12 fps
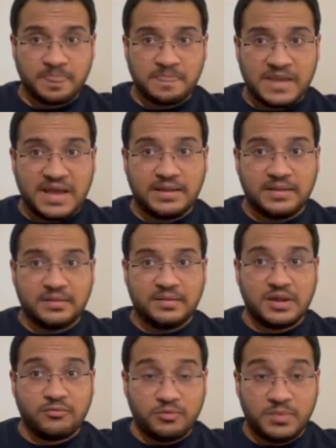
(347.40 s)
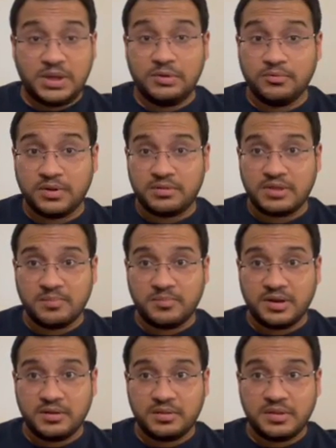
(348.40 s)
And there would be two
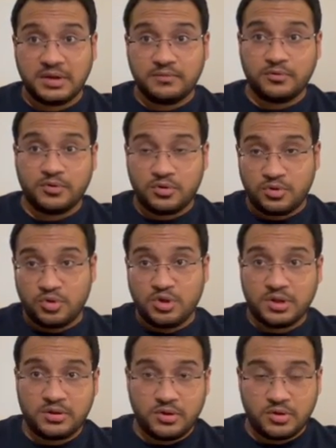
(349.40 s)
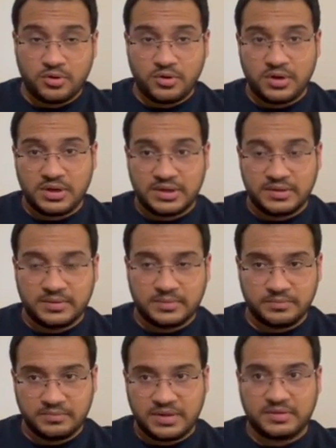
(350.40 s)
examiners that would judge your
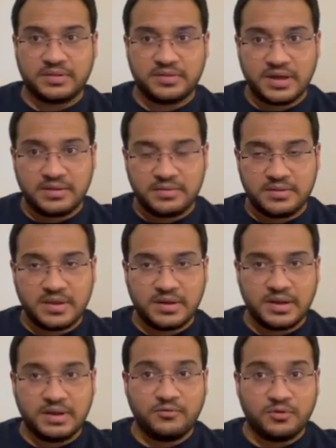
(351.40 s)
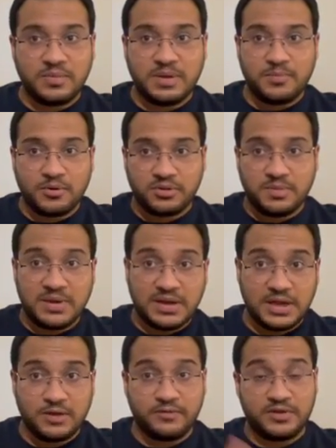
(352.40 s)
exercises, and it would be
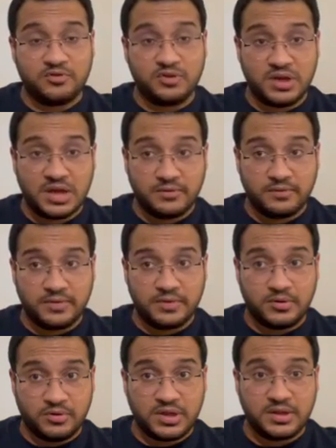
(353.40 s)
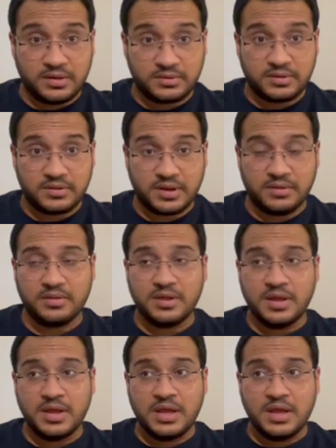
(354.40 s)
approximately of a 3-hour duration exercise
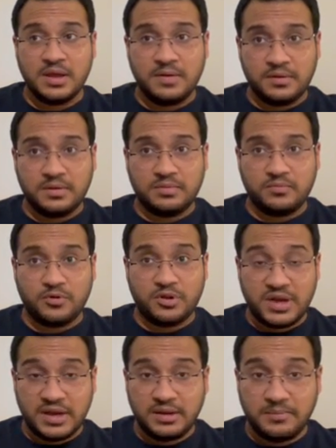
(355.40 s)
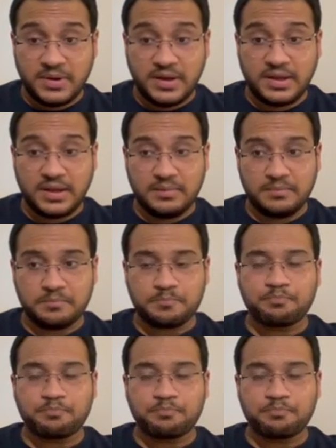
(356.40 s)
for the dental mannequin.